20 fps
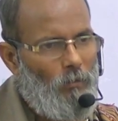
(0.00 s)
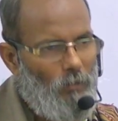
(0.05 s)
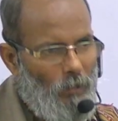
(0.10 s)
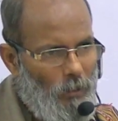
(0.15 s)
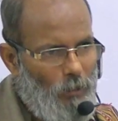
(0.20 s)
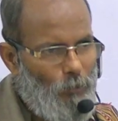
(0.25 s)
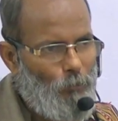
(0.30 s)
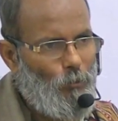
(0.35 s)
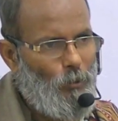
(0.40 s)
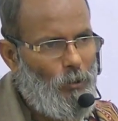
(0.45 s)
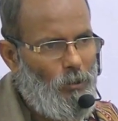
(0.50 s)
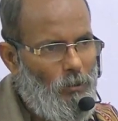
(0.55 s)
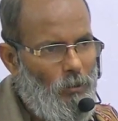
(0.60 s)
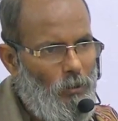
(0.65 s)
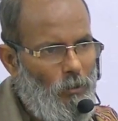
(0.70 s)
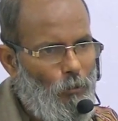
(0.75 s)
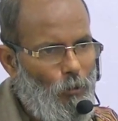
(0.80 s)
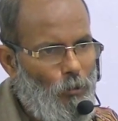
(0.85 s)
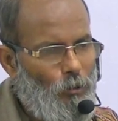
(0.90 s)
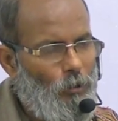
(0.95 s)
Attitude is
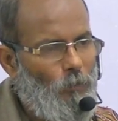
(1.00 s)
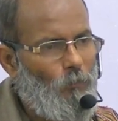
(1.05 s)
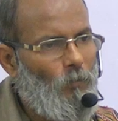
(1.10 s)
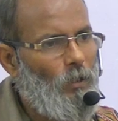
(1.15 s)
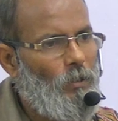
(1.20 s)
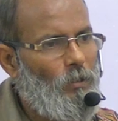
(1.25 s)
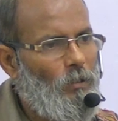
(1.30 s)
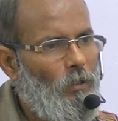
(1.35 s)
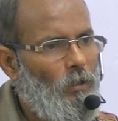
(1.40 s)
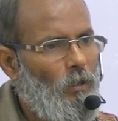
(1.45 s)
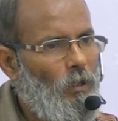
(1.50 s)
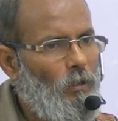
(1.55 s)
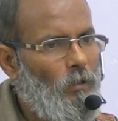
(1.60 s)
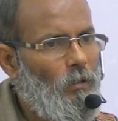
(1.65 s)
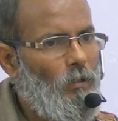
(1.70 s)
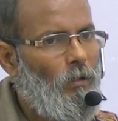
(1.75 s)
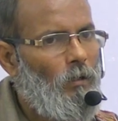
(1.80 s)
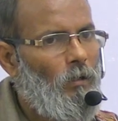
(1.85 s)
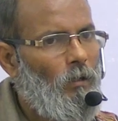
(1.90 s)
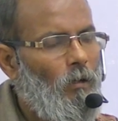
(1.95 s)
the dorsiflexion,
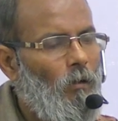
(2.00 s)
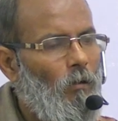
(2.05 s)
and